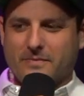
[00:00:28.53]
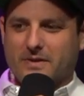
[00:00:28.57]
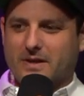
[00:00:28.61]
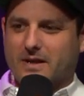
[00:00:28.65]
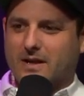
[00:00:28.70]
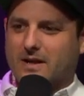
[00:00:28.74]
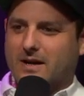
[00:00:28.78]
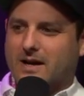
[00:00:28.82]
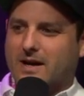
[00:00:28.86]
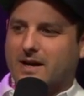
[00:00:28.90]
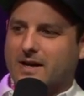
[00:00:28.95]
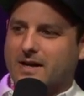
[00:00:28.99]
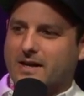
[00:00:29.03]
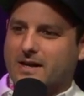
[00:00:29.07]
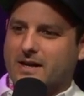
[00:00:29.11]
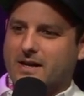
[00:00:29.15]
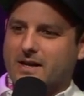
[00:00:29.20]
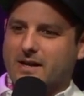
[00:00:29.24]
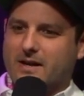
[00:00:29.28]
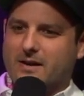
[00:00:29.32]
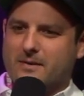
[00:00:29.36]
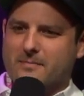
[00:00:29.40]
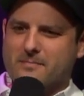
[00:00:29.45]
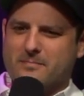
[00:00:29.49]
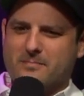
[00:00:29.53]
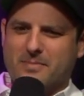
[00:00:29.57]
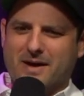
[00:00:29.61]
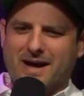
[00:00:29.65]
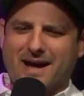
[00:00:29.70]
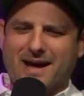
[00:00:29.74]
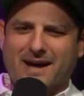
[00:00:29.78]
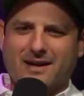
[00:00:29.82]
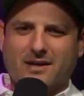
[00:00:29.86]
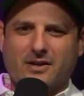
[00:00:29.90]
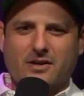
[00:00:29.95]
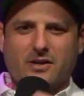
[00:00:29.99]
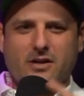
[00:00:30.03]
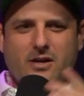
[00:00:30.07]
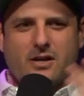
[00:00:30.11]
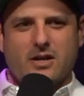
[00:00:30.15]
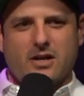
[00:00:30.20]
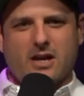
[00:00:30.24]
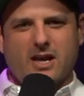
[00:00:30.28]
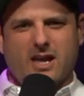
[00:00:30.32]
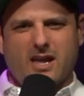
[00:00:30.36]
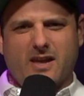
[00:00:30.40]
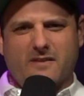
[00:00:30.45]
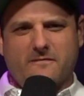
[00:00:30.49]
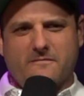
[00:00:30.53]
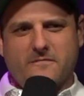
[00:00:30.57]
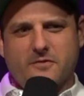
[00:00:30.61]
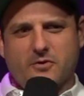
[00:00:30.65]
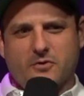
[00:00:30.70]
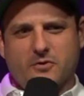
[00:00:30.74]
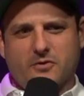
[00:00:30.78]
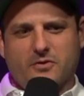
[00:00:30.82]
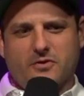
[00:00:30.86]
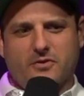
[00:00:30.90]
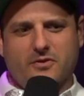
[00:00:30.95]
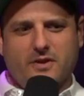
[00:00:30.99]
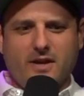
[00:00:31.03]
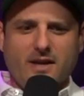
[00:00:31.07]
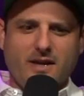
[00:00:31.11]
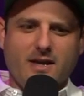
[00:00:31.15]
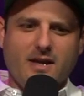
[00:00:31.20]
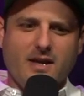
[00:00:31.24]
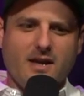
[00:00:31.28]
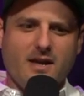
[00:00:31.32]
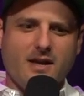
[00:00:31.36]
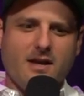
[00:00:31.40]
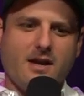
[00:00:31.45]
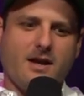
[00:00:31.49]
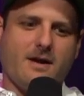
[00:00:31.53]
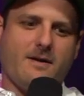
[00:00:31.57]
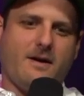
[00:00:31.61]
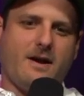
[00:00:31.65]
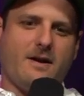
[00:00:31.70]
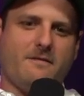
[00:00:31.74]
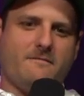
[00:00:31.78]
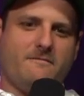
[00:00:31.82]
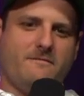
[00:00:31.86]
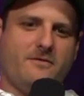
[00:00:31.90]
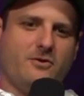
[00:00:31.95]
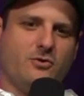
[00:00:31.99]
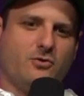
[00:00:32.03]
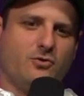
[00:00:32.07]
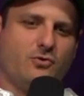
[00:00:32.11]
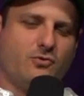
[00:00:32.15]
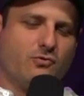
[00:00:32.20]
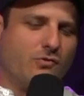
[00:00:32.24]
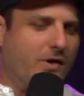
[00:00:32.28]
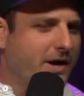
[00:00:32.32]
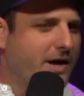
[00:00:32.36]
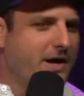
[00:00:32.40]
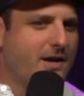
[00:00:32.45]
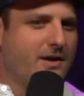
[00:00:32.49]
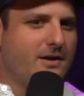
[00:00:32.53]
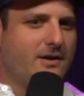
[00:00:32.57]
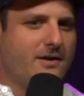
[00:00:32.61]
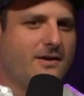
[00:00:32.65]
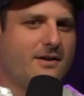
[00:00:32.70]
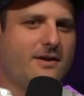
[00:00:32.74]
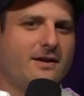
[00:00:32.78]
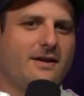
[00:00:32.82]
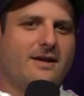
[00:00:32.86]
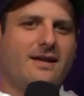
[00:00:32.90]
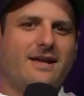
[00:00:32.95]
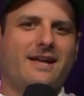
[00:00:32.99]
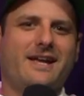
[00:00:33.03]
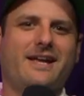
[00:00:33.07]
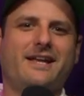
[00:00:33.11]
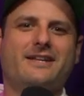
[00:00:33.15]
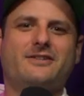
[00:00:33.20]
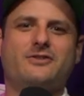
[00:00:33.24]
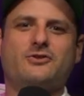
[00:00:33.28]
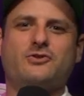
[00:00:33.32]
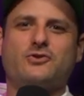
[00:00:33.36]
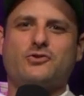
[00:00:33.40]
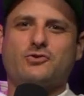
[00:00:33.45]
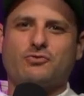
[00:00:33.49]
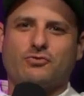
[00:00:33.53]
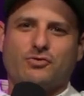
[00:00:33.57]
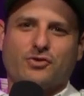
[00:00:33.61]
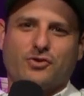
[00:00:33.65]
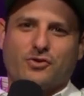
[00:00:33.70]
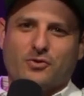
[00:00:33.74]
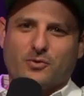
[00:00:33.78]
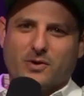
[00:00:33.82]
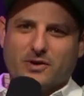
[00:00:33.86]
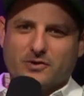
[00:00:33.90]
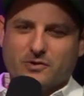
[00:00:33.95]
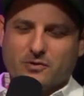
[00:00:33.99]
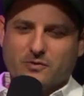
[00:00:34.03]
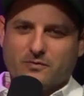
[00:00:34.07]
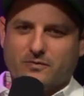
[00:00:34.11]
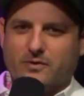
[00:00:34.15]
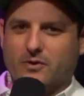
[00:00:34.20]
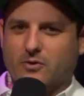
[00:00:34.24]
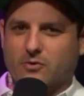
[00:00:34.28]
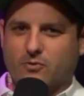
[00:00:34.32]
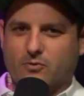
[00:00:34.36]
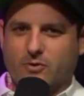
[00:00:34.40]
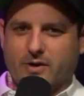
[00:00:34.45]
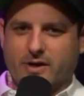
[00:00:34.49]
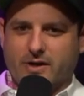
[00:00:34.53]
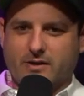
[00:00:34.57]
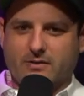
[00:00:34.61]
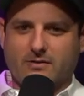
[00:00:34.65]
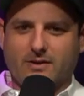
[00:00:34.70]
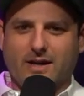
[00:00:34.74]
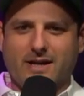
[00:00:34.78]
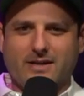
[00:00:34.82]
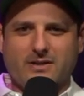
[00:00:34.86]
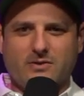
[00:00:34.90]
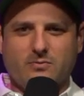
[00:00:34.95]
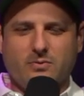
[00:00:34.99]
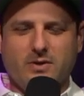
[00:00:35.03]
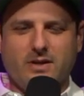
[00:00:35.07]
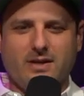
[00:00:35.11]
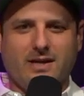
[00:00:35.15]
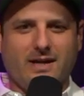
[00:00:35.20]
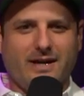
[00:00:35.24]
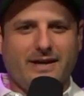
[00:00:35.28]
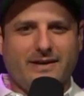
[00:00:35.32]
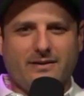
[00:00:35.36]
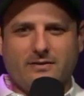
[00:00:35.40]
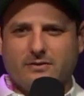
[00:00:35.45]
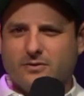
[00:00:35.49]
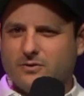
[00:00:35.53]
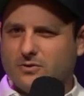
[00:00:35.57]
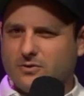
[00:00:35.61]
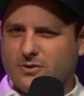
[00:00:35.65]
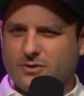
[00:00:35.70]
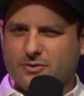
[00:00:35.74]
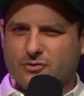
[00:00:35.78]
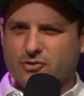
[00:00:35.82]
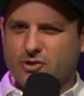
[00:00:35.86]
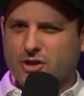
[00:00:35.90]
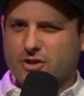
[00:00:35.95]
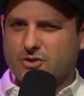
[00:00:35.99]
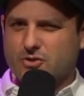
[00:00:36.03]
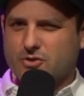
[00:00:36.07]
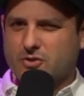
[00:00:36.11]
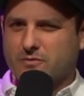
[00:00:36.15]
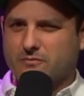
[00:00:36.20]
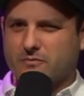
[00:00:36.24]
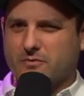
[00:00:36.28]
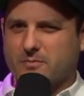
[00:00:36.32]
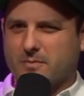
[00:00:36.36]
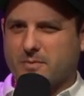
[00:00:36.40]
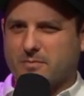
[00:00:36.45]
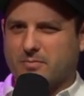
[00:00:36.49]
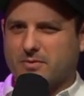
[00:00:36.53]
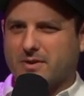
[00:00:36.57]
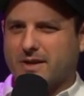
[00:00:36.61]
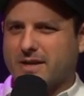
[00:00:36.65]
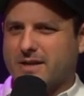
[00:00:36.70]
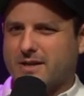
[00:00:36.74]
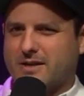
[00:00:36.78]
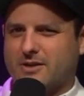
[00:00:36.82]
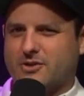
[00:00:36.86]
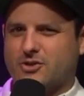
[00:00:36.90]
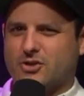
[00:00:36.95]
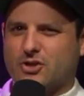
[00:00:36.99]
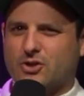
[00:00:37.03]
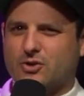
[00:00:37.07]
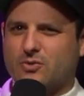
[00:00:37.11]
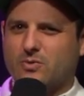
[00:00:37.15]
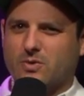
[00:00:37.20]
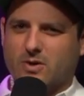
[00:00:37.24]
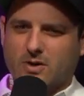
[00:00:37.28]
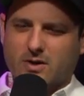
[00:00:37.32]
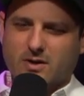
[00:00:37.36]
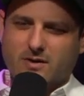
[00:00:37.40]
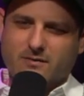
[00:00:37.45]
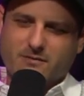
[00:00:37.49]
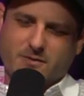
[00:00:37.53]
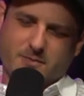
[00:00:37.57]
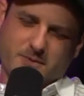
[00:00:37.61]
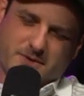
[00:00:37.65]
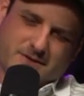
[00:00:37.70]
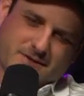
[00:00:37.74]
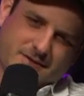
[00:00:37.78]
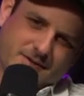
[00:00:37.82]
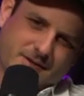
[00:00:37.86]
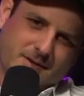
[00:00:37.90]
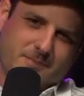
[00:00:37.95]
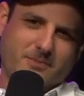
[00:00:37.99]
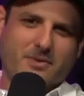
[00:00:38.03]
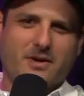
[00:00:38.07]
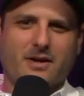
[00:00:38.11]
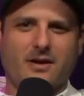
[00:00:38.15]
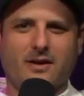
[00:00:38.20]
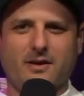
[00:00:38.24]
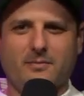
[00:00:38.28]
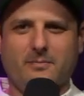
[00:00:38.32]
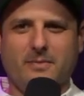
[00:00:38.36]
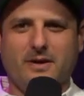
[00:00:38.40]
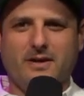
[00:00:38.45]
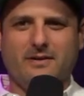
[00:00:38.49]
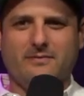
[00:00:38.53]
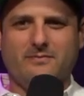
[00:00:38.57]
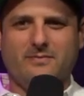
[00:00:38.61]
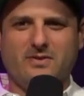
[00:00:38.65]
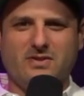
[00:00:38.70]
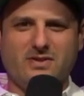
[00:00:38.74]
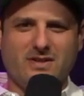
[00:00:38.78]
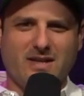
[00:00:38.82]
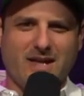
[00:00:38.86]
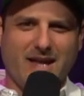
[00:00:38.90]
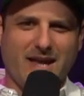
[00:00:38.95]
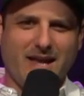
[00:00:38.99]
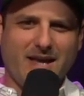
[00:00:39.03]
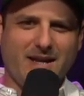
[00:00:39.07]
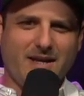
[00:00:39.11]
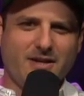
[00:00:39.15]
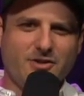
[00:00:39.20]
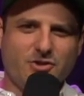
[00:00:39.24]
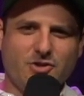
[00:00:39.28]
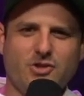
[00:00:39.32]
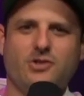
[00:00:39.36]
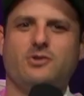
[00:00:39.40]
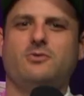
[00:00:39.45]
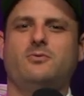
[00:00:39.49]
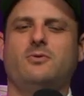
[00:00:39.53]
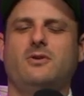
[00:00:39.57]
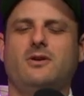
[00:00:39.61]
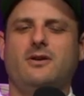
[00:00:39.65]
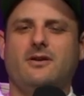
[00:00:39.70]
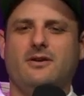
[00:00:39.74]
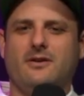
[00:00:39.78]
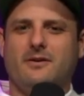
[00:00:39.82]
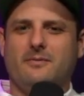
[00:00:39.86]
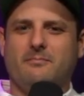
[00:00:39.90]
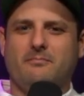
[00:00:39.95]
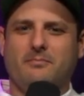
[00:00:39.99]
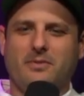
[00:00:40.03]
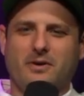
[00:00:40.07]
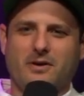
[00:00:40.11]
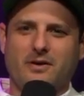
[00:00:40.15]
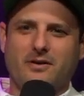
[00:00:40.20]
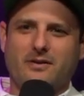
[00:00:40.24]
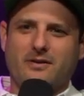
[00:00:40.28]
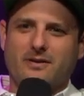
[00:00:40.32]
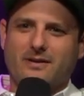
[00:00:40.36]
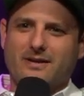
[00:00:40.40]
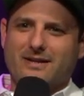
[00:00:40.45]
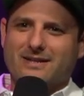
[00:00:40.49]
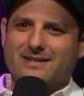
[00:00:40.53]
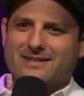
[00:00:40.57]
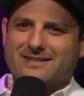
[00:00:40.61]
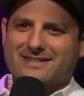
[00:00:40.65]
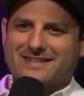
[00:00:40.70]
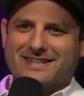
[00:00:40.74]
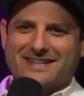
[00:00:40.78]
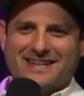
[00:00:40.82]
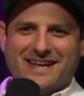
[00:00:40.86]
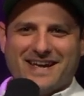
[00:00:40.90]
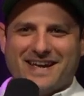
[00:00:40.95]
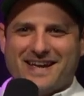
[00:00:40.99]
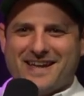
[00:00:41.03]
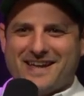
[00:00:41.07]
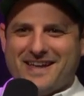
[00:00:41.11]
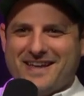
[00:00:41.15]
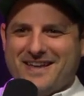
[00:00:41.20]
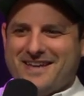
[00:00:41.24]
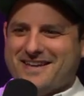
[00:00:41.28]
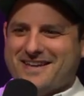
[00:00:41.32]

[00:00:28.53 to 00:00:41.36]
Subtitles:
I am back. If you're thinking I feel great, it's true. I do feel great. Last week, I had a little congestion from a plane issue, from a sleeping on my head issue, but today,